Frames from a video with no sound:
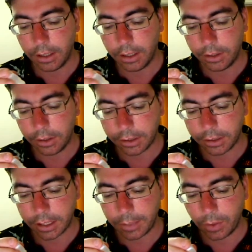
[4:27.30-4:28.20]
and you
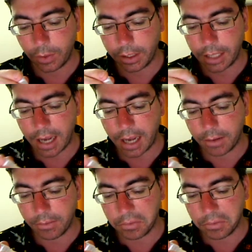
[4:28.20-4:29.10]
just keep doing that.
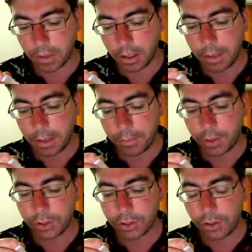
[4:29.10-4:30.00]
And
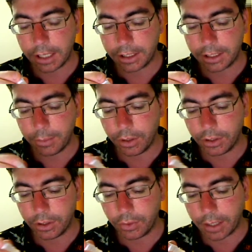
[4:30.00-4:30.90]
because you're not actually
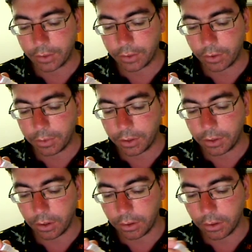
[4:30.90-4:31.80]
putting direct drops
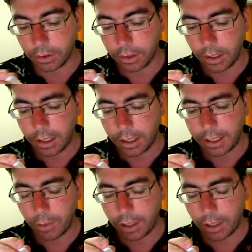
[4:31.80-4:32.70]
on,
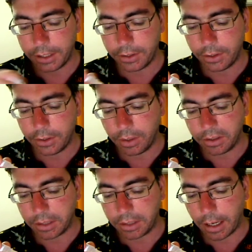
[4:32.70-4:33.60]
you might need to do
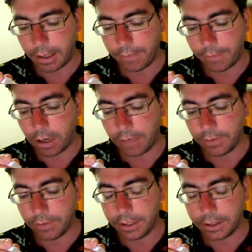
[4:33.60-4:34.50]
it, say,
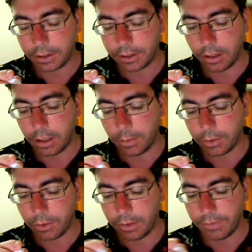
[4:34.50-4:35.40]
5 or 6
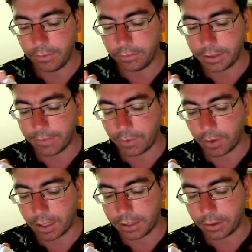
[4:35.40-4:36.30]
times, or even 7
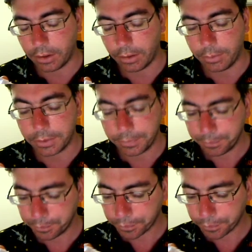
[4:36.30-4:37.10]
or 8 times,